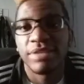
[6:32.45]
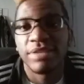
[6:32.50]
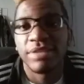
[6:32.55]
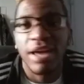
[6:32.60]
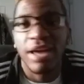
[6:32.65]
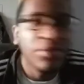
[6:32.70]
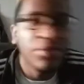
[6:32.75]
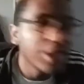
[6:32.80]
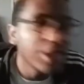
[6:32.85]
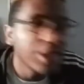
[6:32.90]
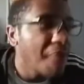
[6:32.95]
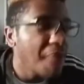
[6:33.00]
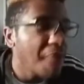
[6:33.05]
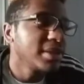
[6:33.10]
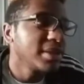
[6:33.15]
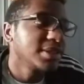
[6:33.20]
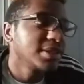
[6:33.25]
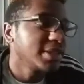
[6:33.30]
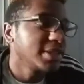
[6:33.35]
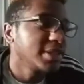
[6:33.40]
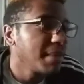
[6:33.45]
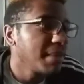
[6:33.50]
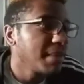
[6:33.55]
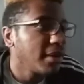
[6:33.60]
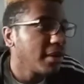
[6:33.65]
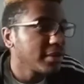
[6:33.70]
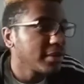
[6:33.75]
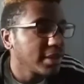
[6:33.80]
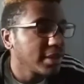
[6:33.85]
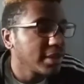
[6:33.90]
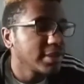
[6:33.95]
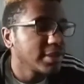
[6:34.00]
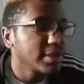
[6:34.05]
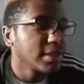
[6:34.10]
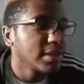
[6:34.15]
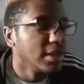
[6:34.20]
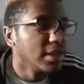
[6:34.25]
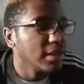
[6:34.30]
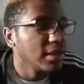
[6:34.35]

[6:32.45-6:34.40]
So I don't got much to say about this.